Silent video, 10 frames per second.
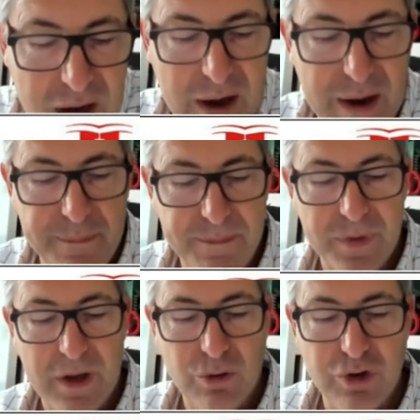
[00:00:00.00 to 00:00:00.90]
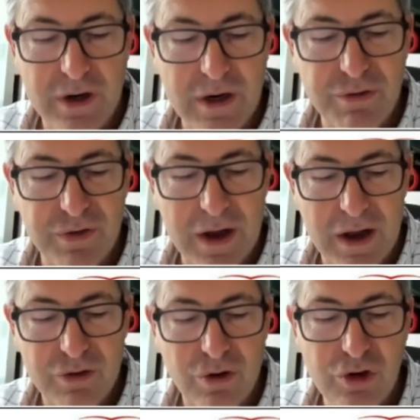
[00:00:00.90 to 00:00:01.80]
um, alternative
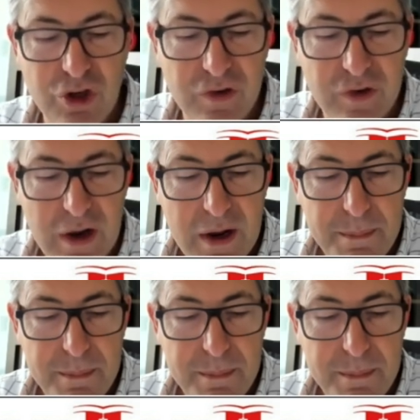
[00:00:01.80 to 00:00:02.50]
solutions,